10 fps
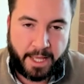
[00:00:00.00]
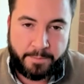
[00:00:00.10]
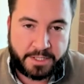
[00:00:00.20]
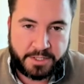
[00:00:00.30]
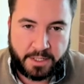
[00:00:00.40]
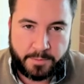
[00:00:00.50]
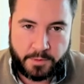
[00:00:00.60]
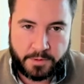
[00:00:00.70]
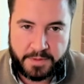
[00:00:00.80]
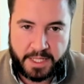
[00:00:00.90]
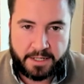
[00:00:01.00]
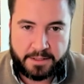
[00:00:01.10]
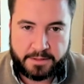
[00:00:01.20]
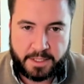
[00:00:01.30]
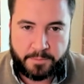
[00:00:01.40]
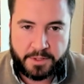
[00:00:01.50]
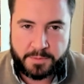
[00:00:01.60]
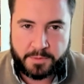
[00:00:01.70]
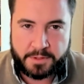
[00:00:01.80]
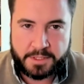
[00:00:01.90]
I'm actually on board with that in
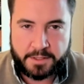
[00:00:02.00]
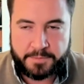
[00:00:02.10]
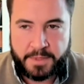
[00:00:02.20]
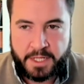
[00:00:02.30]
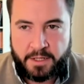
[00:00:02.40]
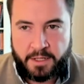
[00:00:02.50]
principle. So,